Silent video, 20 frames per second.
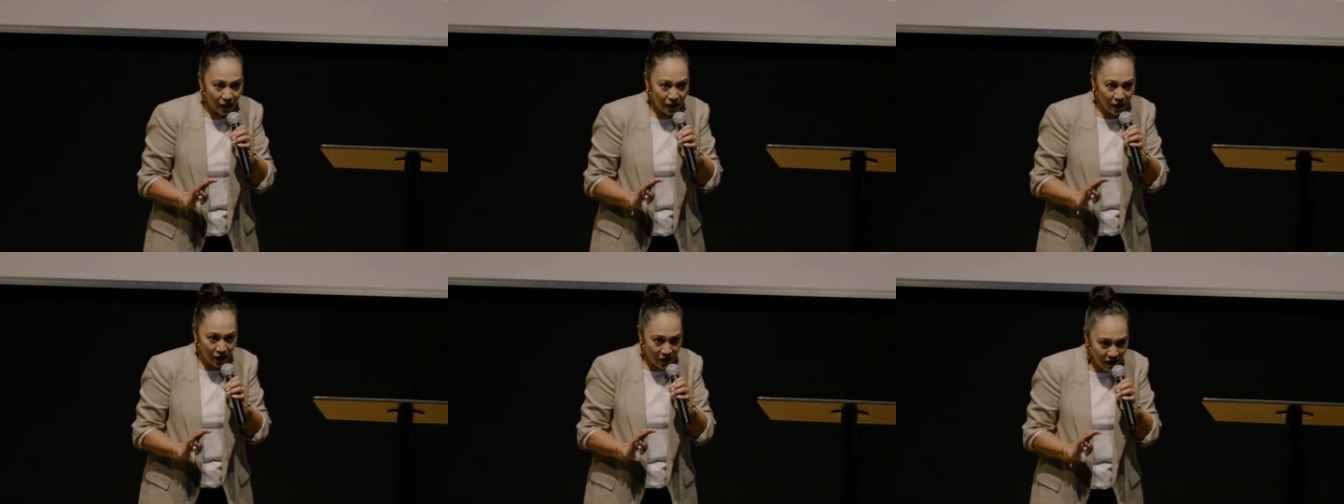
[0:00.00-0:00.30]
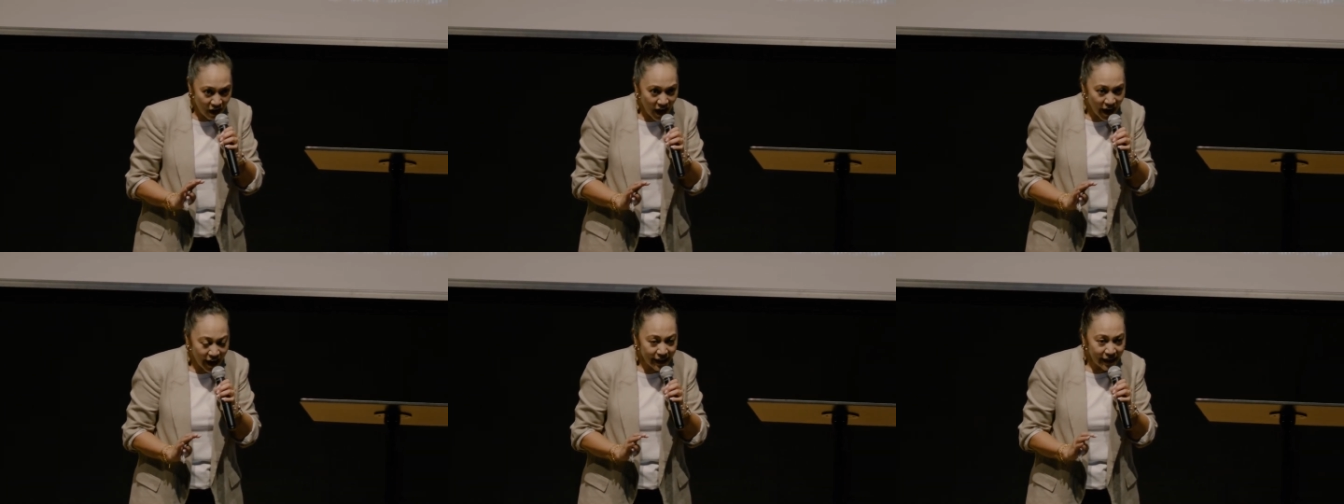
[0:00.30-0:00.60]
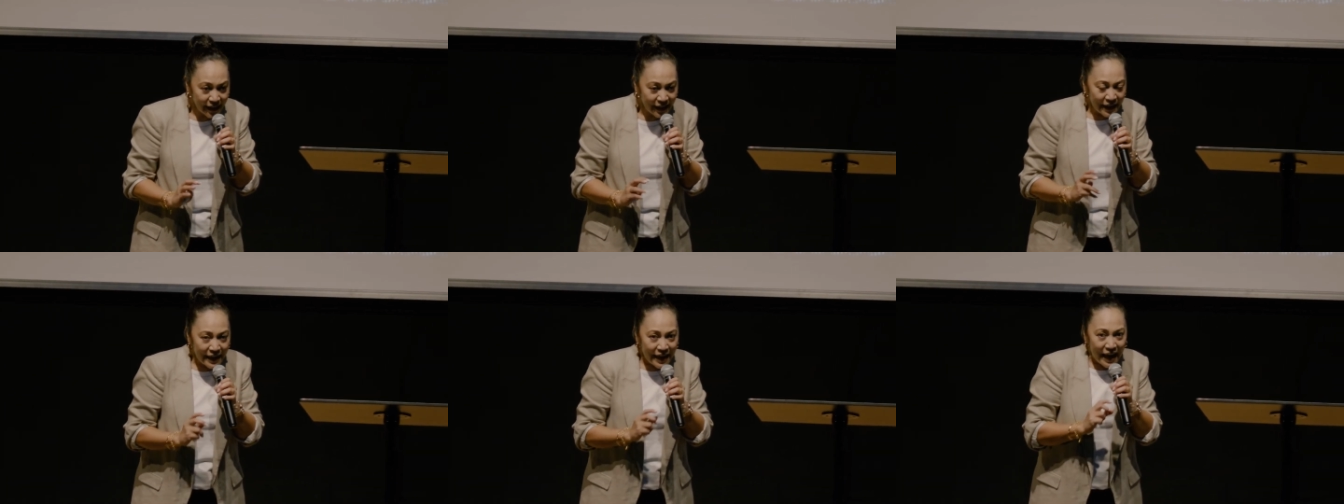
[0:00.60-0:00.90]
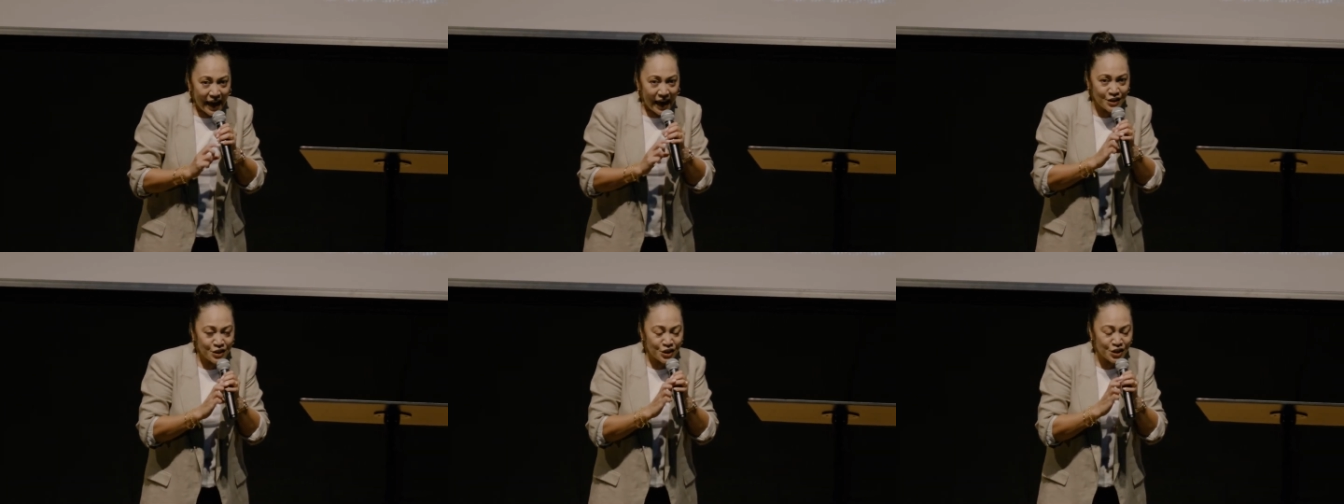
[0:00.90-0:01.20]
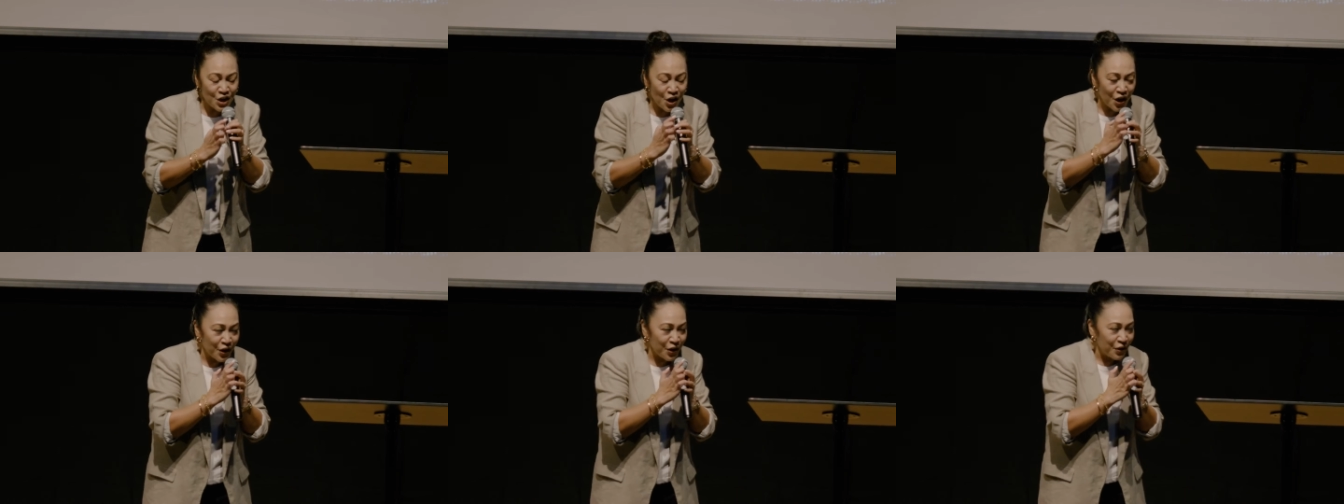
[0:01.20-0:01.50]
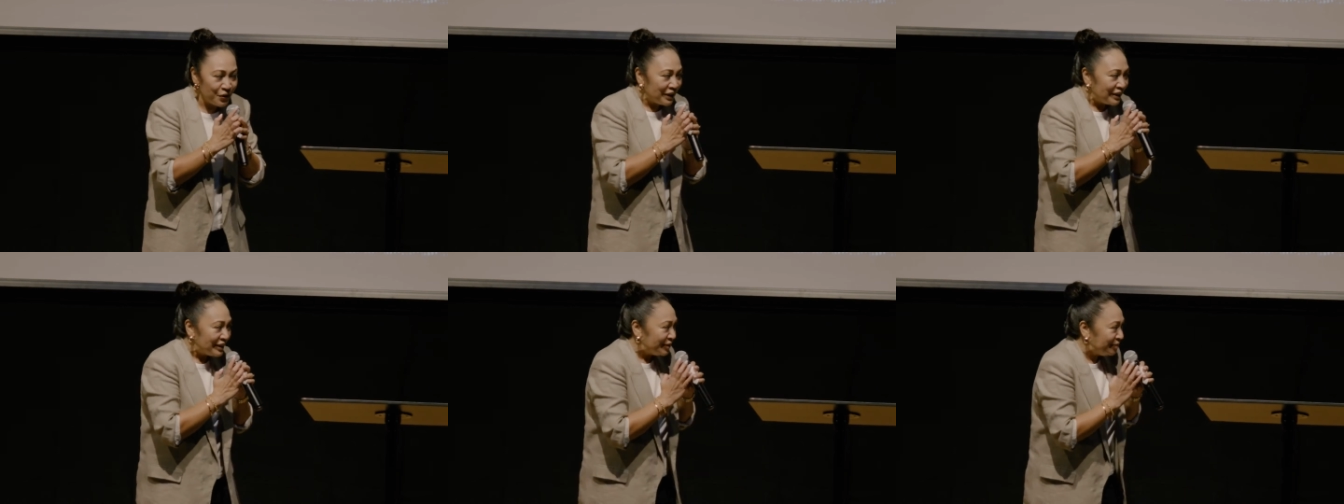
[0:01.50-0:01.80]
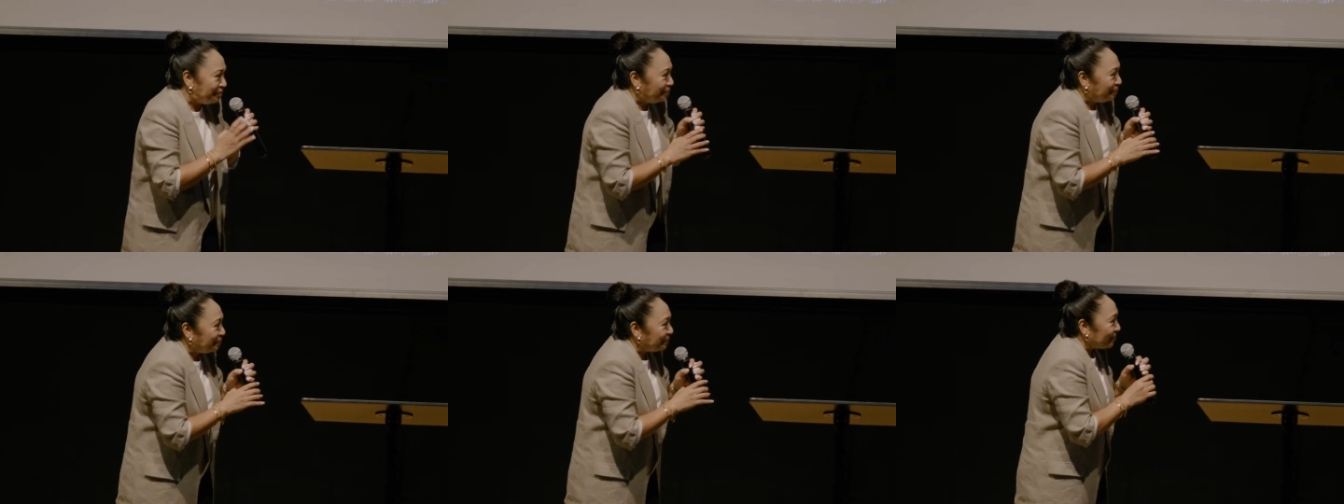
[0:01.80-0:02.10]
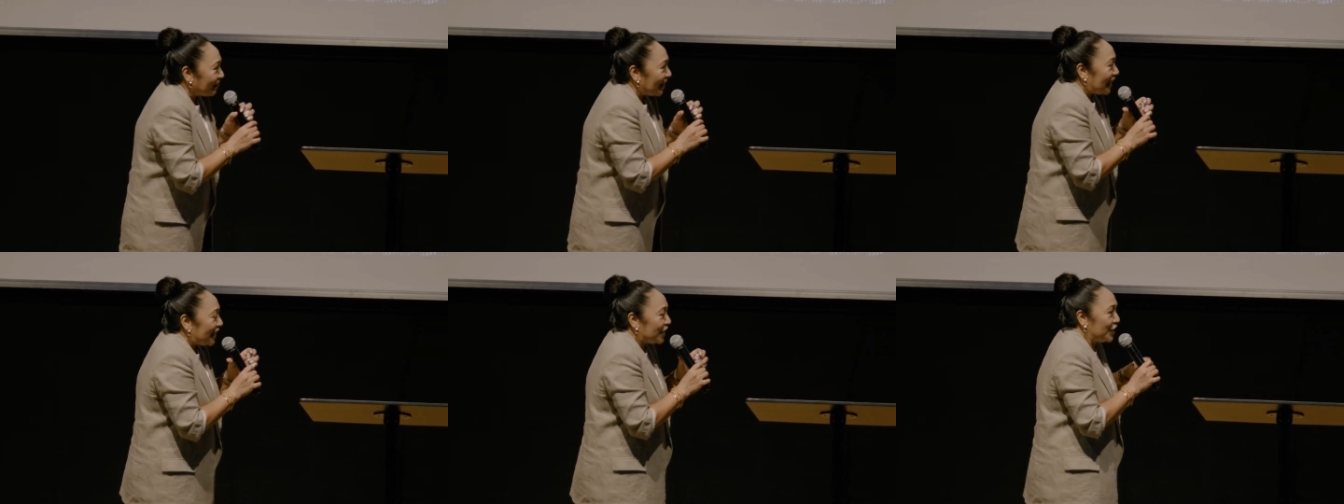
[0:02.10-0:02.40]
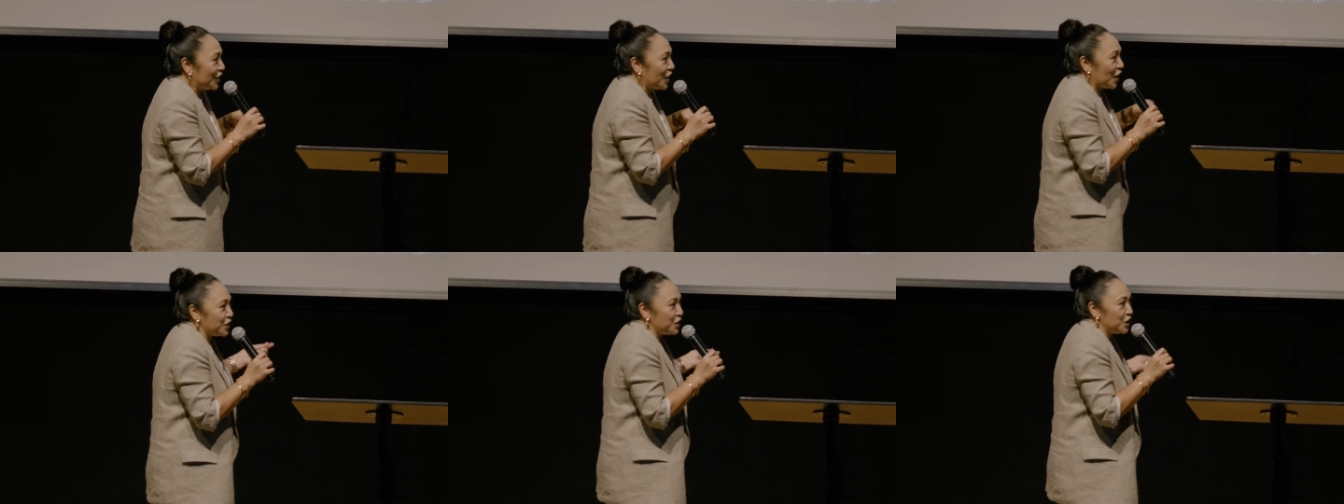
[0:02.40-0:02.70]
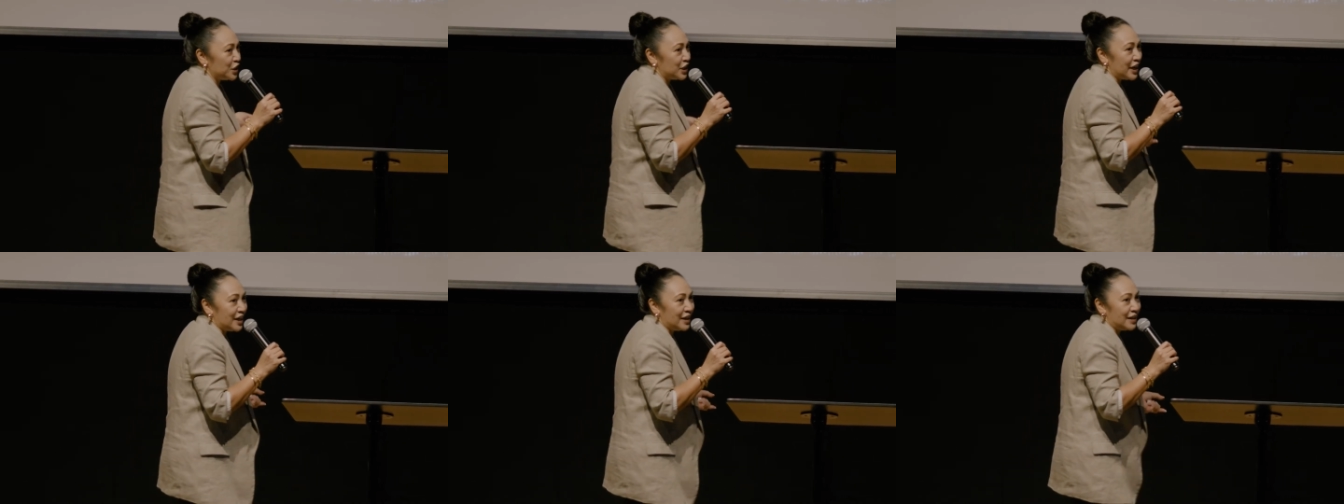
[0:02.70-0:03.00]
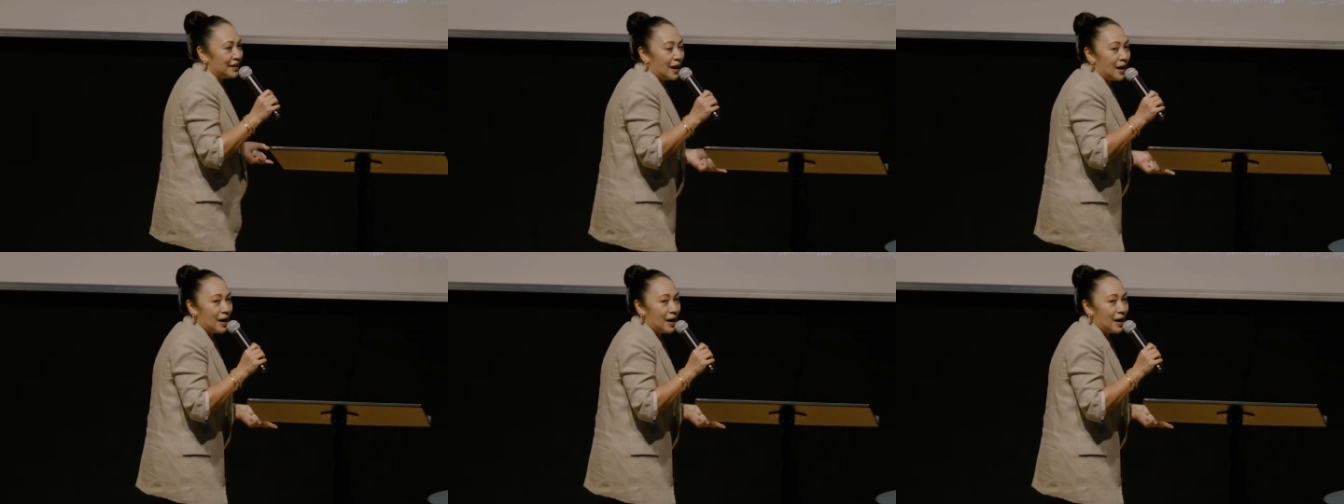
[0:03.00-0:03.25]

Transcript: All right? And so, you know, you can,